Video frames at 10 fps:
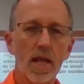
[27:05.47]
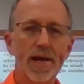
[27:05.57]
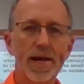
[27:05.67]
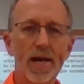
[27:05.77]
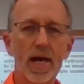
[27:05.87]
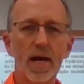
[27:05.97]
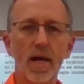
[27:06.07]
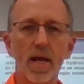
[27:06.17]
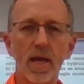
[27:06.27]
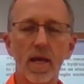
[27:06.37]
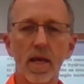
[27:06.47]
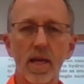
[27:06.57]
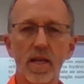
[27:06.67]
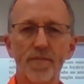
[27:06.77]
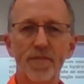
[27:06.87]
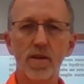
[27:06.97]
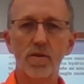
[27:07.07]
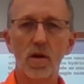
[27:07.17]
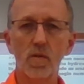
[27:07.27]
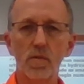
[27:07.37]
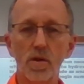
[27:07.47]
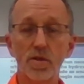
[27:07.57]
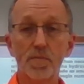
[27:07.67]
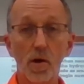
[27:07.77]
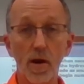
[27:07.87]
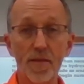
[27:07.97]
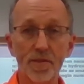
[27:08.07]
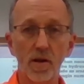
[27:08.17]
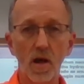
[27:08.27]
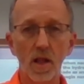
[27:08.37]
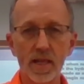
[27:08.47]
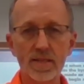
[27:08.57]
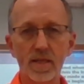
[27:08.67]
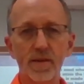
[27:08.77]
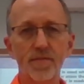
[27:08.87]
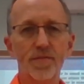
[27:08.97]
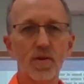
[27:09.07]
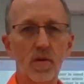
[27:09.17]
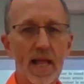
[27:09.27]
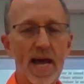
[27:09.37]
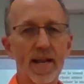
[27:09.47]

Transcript: And if you don't use pure ethanol as a fuel